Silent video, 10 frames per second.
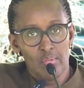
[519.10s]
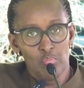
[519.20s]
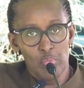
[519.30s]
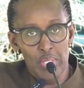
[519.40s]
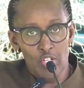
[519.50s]

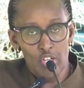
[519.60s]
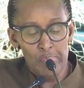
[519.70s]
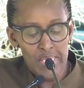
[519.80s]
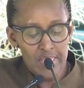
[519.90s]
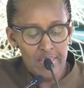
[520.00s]
We will
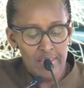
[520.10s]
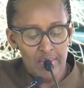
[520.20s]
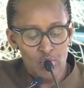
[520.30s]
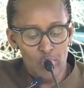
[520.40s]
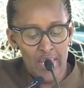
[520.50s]
commit
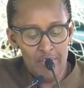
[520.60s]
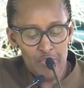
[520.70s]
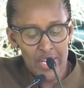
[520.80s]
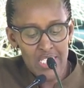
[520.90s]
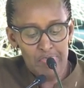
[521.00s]
to
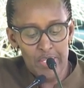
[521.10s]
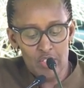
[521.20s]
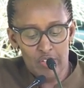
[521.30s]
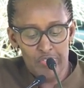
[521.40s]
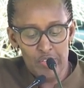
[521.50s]
every
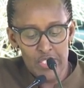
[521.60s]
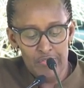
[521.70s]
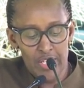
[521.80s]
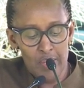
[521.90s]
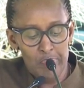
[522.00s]
aspect of our
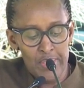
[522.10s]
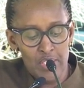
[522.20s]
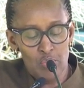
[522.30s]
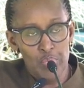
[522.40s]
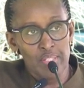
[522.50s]

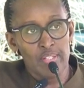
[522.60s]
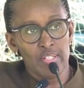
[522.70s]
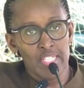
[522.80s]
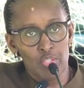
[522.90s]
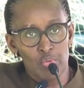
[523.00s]
development with
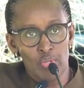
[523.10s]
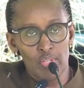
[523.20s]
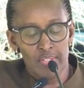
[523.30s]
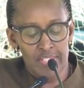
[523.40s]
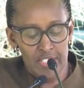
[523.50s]

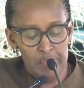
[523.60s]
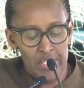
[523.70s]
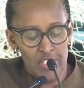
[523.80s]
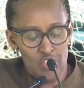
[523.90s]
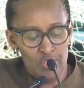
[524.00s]
equal
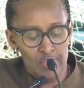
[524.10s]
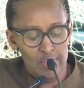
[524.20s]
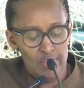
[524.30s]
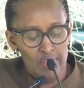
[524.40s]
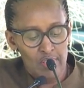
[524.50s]
determination.
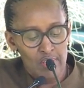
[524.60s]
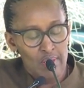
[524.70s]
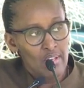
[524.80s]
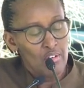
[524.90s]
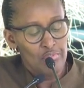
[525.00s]

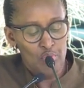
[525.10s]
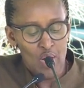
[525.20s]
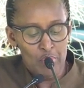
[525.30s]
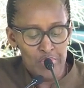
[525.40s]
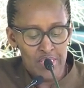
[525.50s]
For
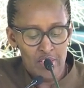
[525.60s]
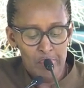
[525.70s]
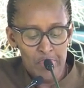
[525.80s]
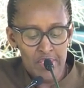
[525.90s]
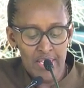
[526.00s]
our
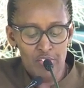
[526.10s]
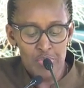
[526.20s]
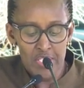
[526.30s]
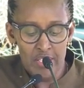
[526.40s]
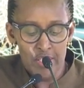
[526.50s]
determined and
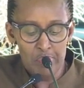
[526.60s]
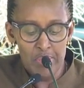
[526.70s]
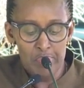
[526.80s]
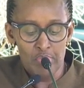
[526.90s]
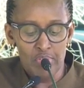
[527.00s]
resilient
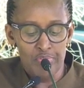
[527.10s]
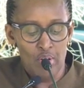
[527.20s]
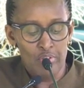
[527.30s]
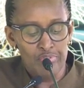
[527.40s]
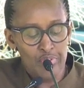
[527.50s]
people,
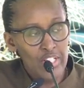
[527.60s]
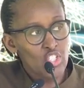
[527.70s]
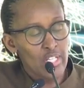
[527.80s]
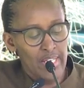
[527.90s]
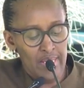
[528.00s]
for our
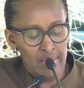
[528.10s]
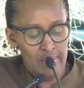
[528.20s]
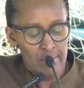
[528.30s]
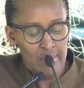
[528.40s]
fresh air,